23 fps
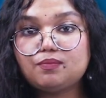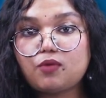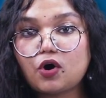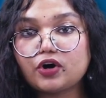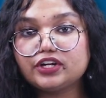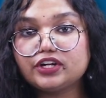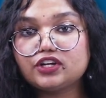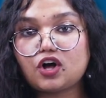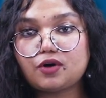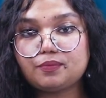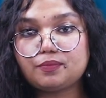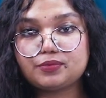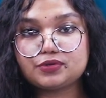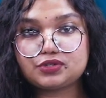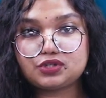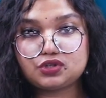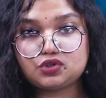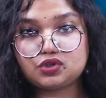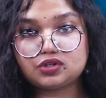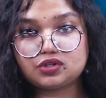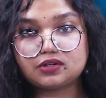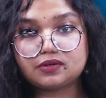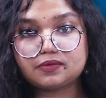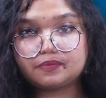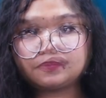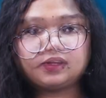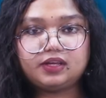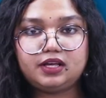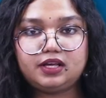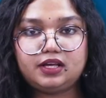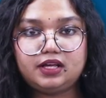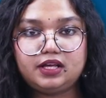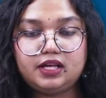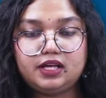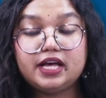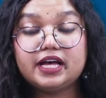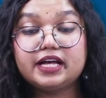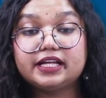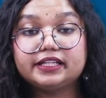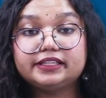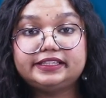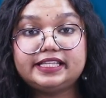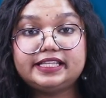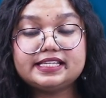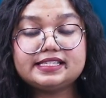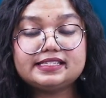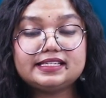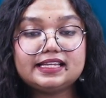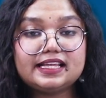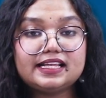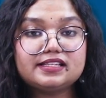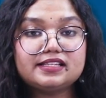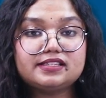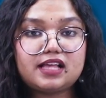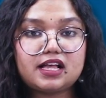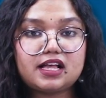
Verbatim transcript: body composition. This leads